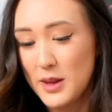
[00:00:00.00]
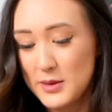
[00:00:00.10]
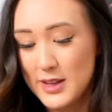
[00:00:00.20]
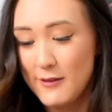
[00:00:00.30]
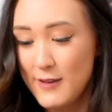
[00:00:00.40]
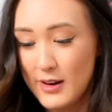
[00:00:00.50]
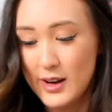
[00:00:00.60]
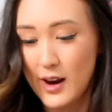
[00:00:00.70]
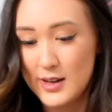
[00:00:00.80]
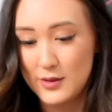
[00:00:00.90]
That was very
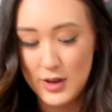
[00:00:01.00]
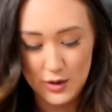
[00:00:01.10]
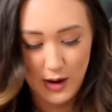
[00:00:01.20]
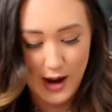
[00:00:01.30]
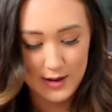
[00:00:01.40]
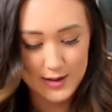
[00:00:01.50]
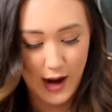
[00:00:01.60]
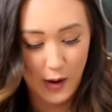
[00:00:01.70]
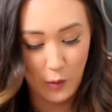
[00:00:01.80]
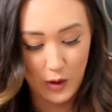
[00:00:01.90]
kind of you, and
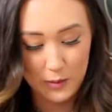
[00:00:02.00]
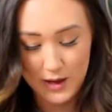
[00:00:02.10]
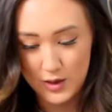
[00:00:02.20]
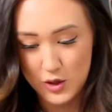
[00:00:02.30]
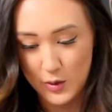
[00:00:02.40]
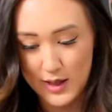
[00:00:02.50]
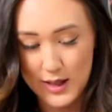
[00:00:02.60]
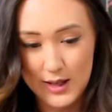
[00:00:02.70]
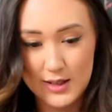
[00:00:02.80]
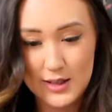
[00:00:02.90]
I will be enjoying
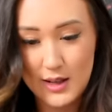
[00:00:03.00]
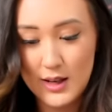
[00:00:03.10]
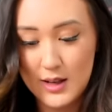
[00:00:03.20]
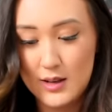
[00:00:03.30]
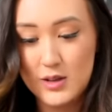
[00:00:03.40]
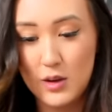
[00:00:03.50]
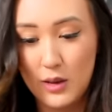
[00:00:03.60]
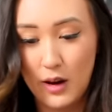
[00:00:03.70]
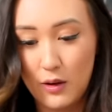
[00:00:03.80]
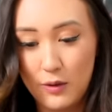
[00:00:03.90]
these to
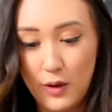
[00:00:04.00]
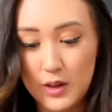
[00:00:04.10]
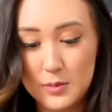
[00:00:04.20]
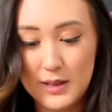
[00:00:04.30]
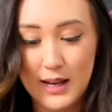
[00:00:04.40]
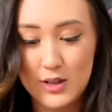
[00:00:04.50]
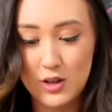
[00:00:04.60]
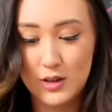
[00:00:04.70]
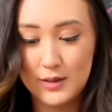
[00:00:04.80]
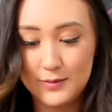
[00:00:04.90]
their fullest
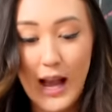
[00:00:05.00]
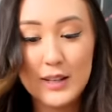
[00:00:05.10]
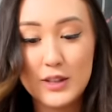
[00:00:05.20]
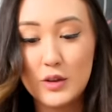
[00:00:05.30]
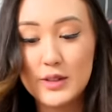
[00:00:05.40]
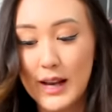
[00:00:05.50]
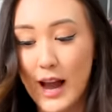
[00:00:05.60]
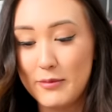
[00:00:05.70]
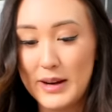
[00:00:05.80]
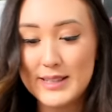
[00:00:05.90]
potential as soon as I
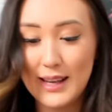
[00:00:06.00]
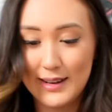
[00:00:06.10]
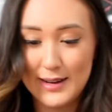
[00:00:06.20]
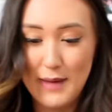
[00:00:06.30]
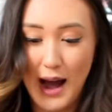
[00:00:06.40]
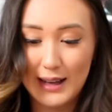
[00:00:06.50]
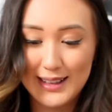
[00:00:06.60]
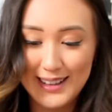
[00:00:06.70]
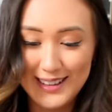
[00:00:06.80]
have my sanity back.